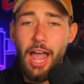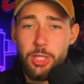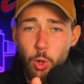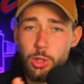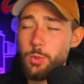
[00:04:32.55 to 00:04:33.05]
I
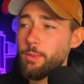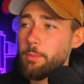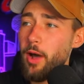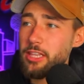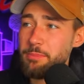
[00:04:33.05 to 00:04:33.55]
told you we would
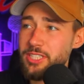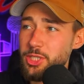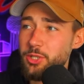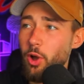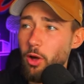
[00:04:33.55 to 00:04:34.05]
punt the
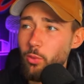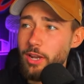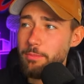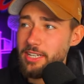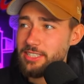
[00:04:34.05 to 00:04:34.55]
position all the way
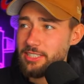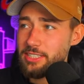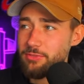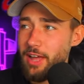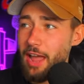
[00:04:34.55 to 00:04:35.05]
to pick
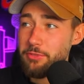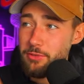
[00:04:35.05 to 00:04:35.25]
65,